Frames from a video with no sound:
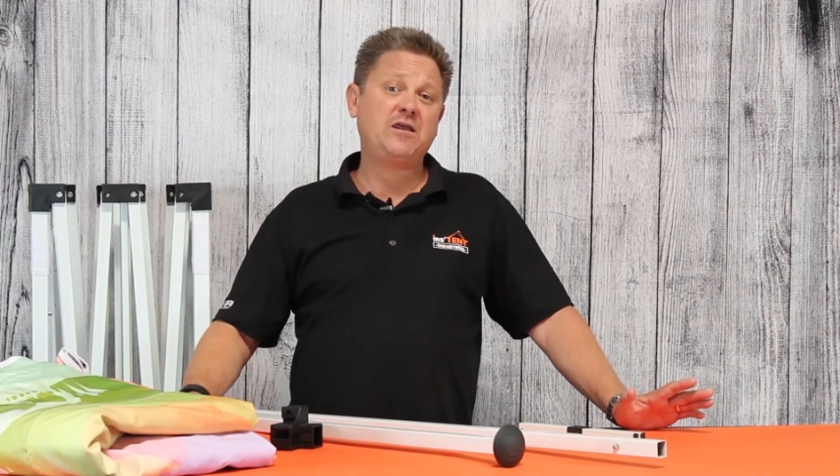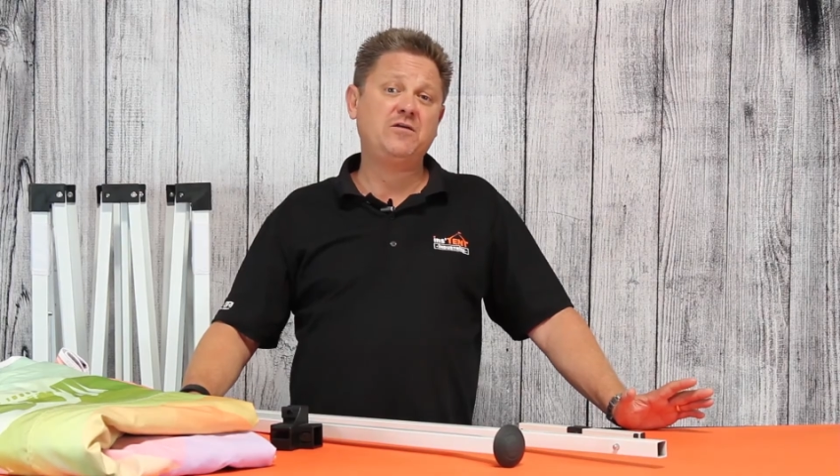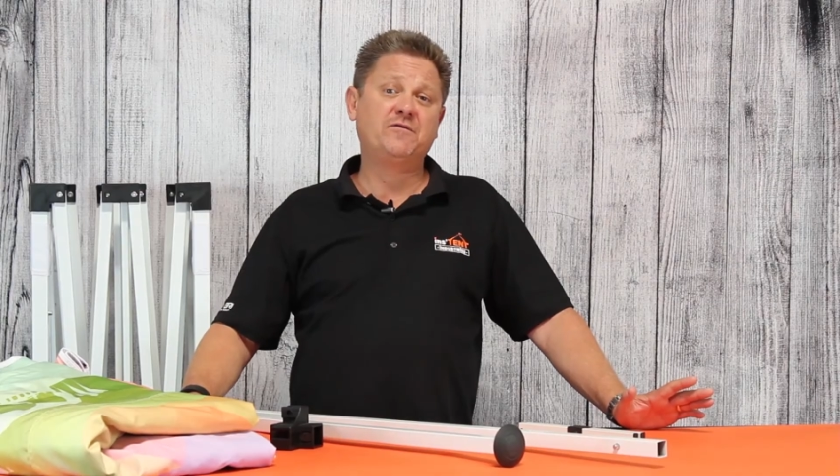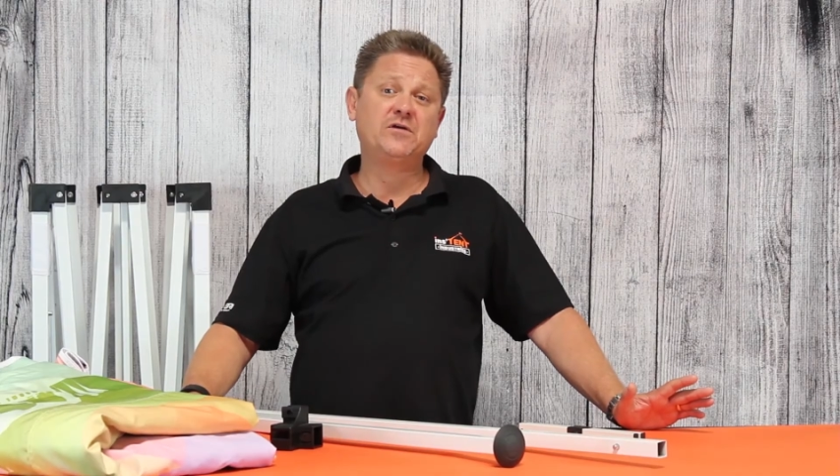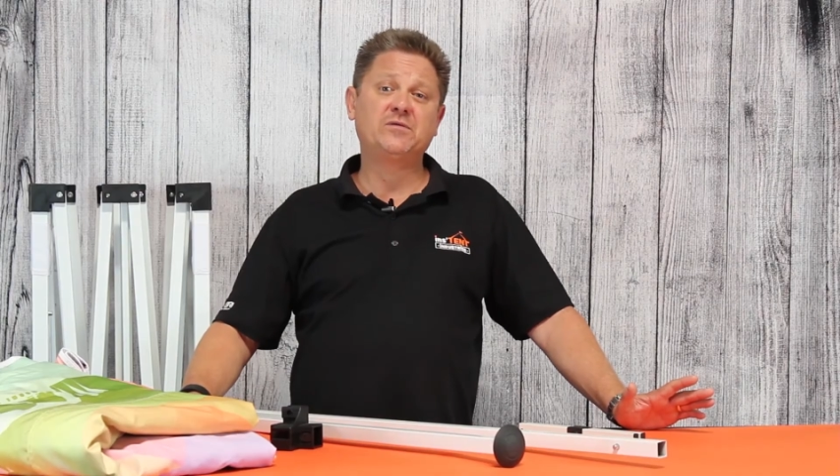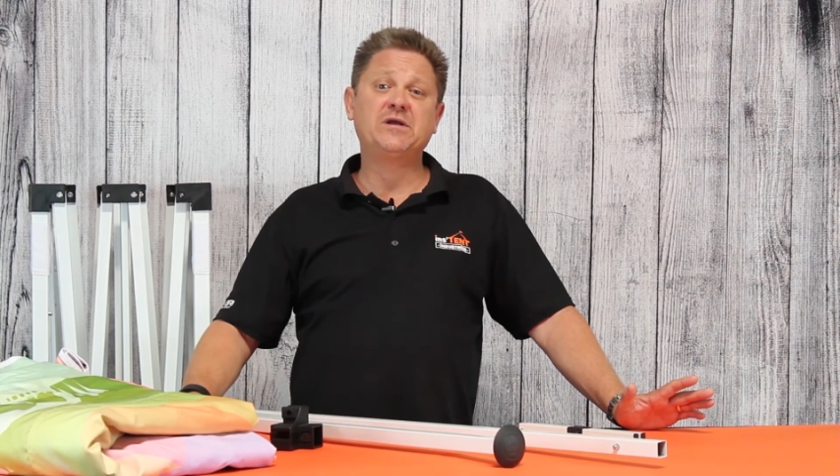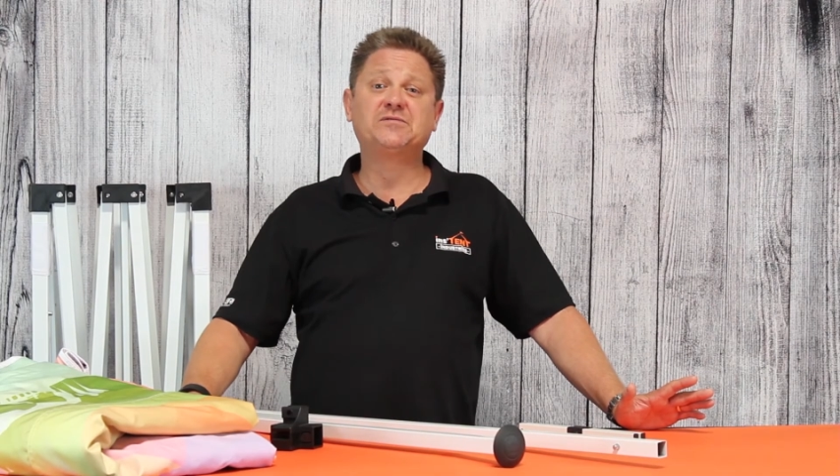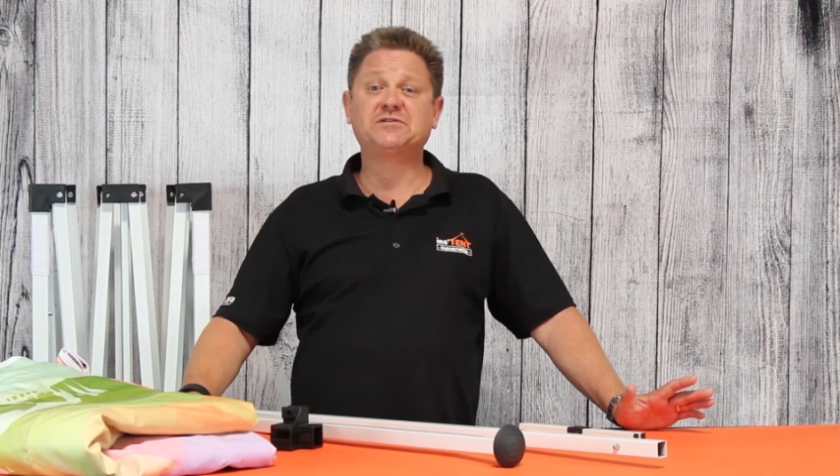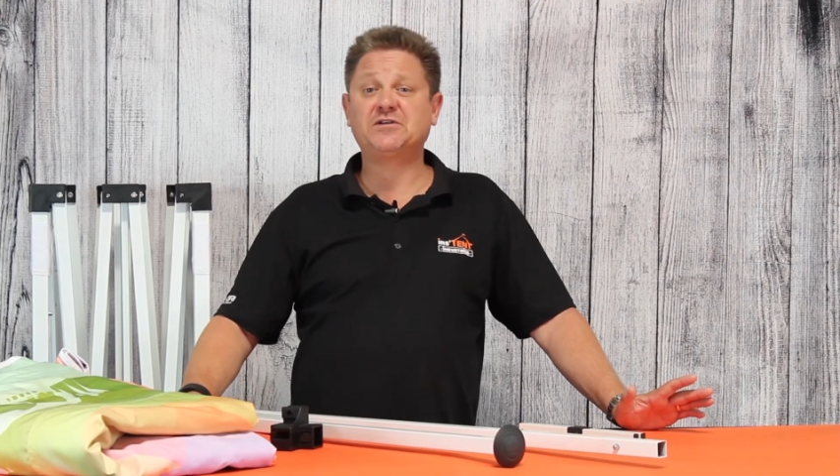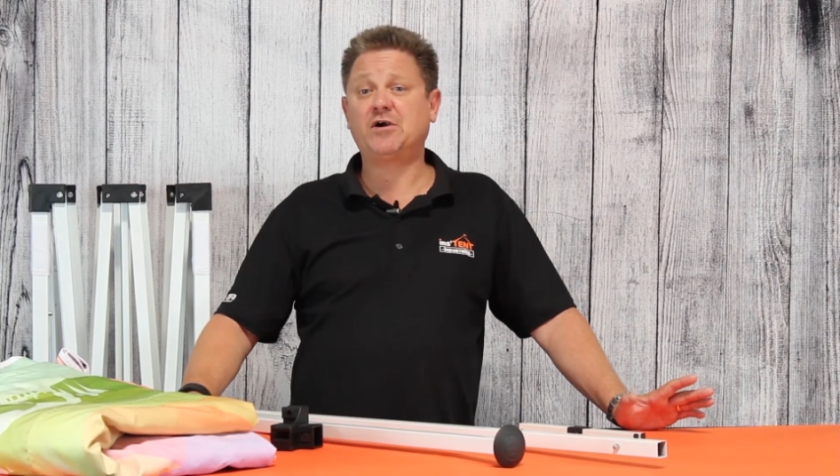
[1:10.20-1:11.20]
Thank you for your
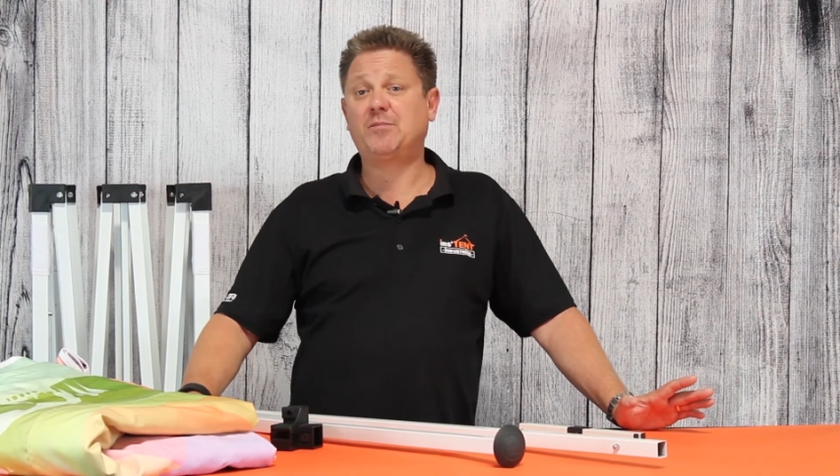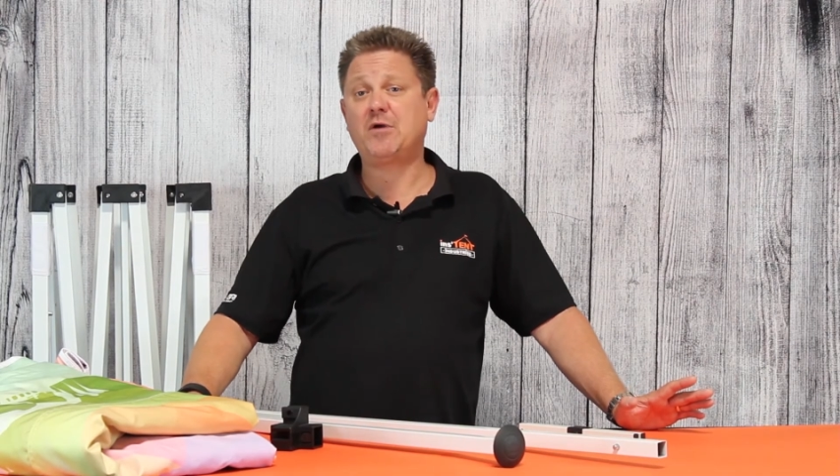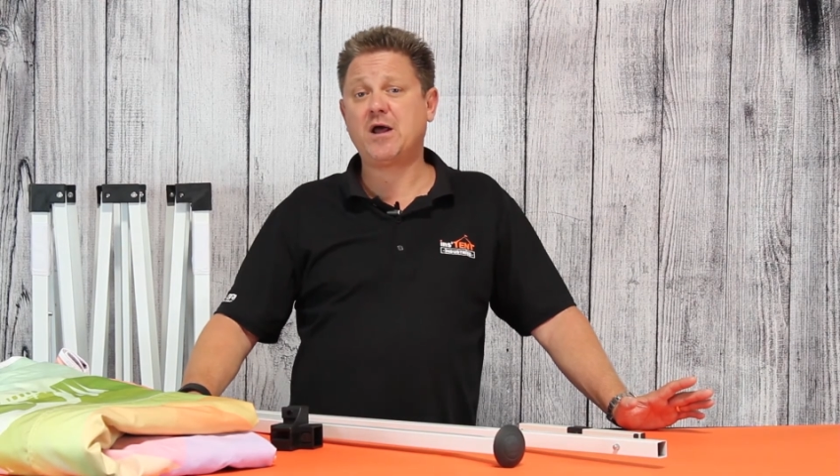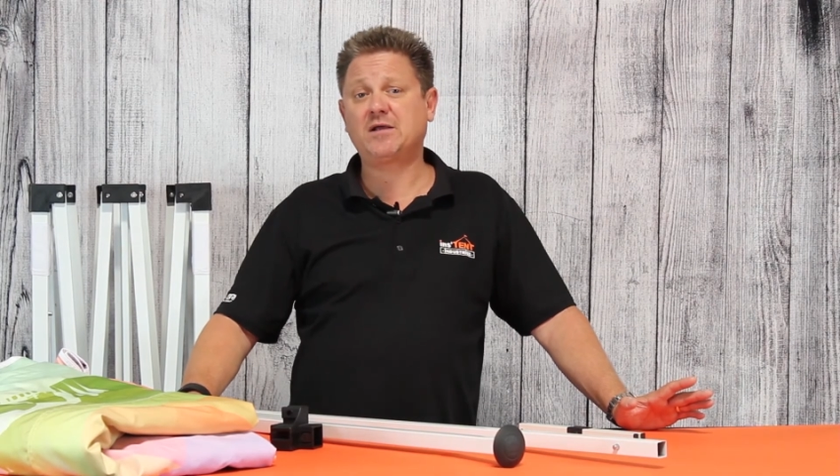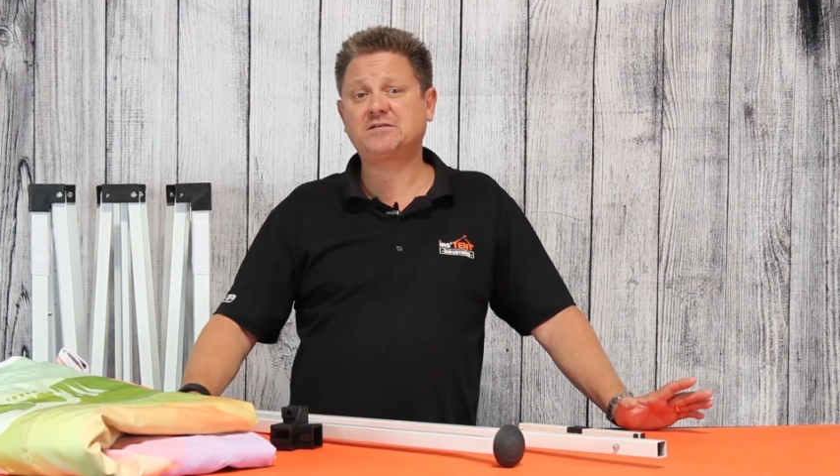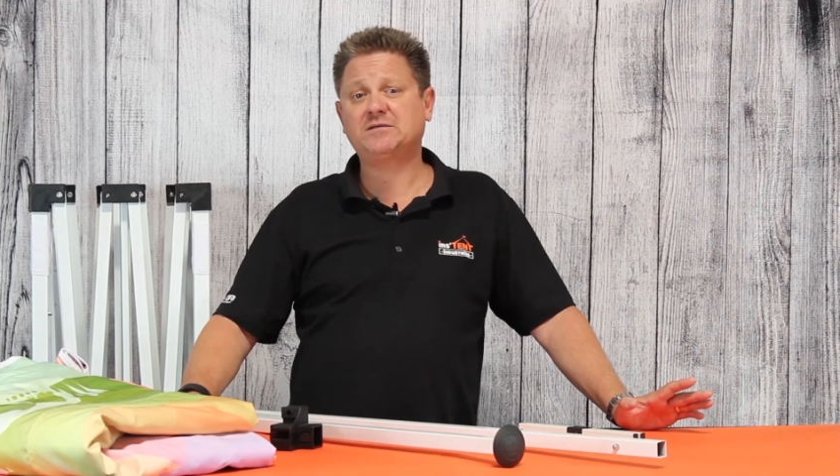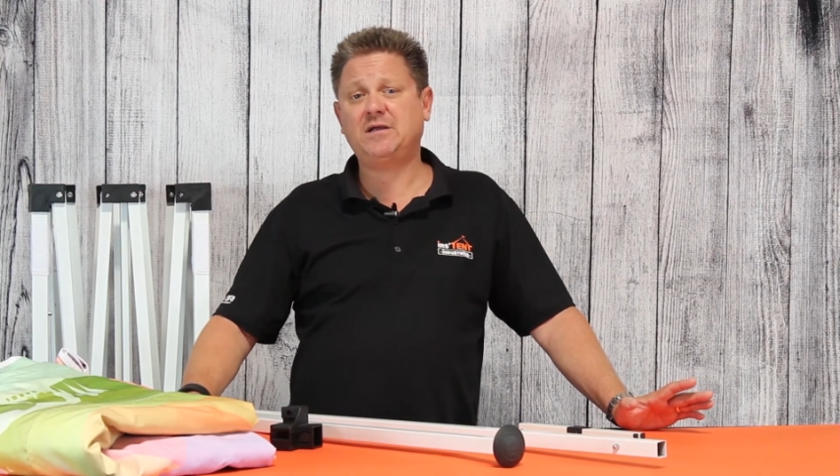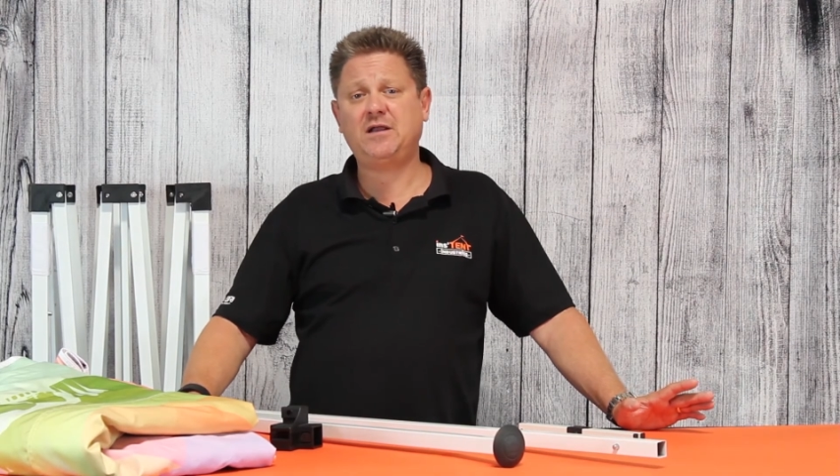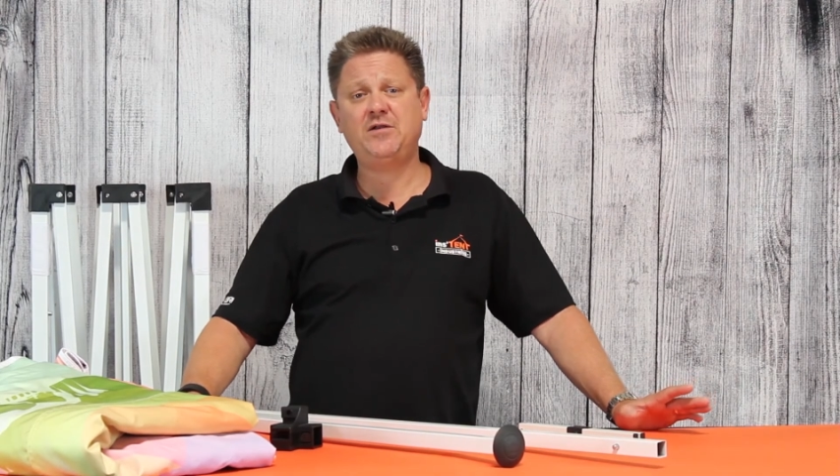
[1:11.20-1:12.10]
interest in our products